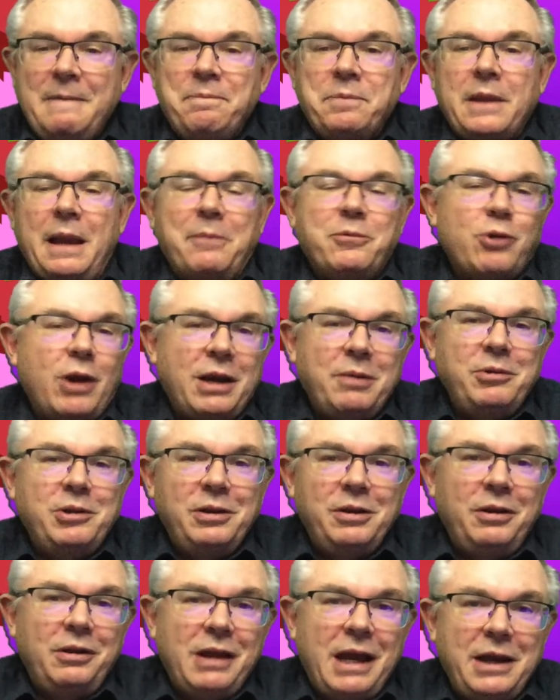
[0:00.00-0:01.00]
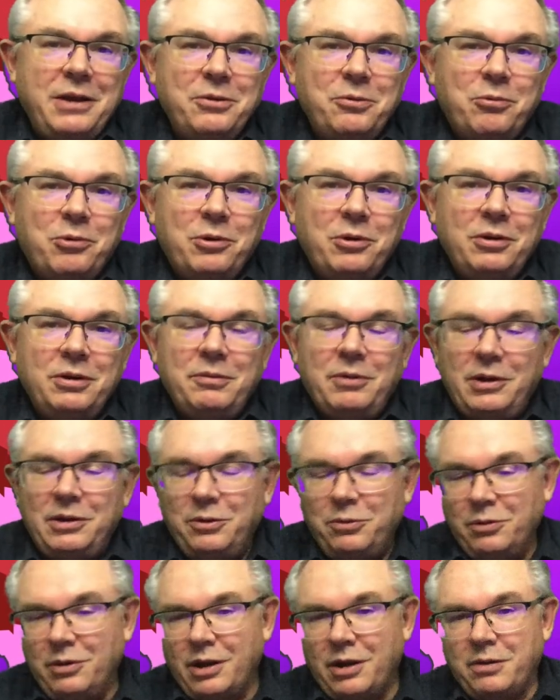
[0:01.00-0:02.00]
I'm trying to be a little light in the world. I
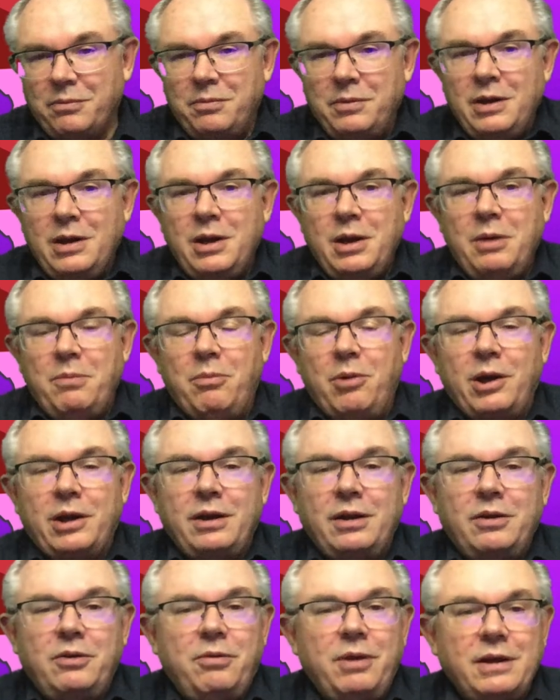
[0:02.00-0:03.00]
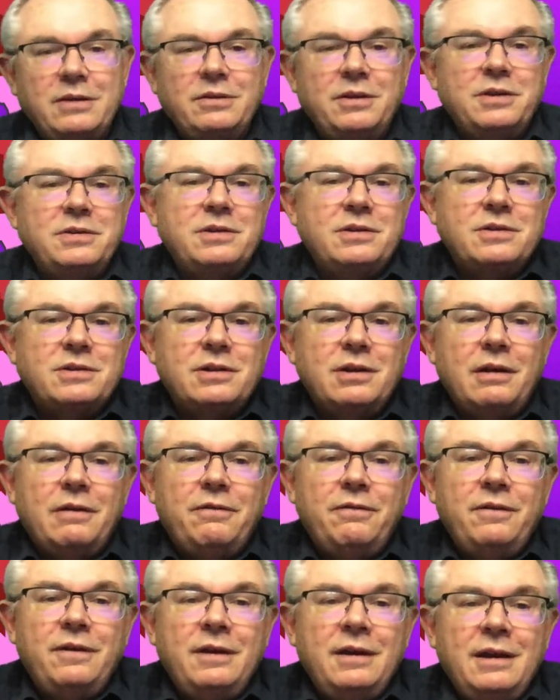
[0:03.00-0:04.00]
do a lot of marketing, Craigslist and
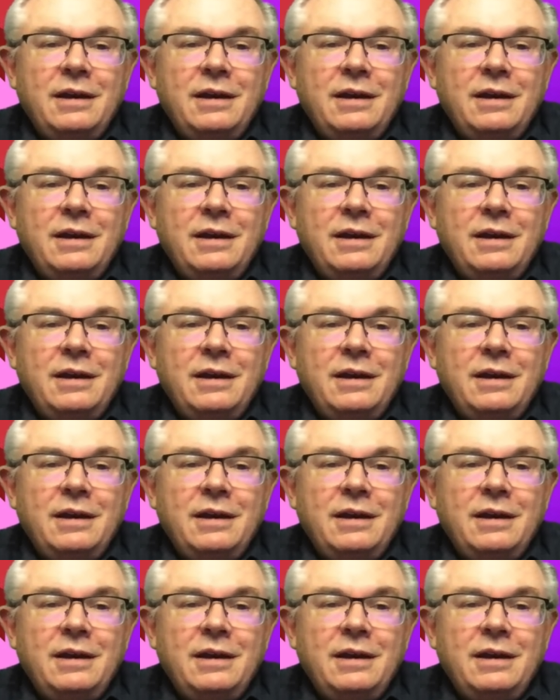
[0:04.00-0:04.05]
stuff,